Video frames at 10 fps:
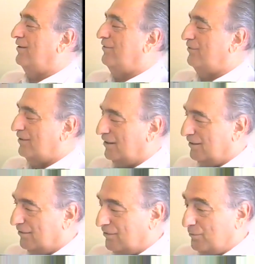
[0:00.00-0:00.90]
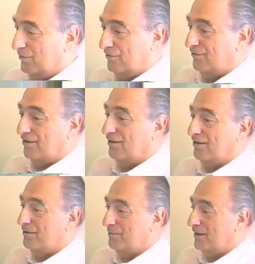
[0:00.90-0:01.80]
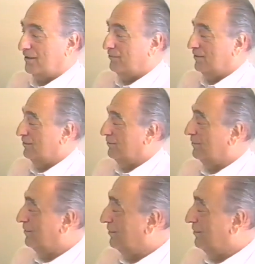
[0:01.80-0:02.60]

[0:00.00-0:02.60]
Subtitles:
devastated, so to start a company, I wouldn't know